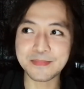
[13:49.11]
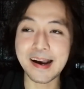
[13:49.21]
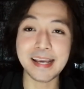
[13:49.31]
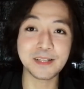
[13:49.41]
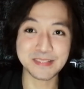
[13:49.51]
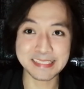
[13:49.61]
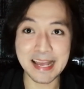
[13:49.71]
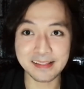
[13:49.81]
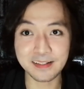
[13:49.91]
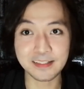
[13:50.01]
the kind of
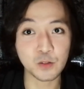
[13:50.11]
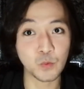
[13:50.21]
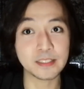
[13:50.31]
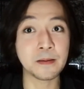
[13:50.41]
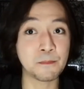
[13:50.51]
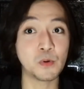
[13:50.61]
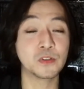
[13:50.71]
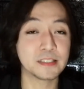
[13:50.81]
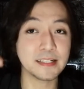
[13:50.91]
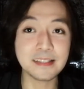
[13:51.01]
standard that was
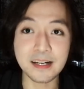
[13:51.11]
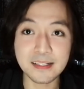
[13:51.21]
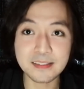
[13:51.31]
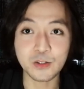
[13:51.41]
imposed in us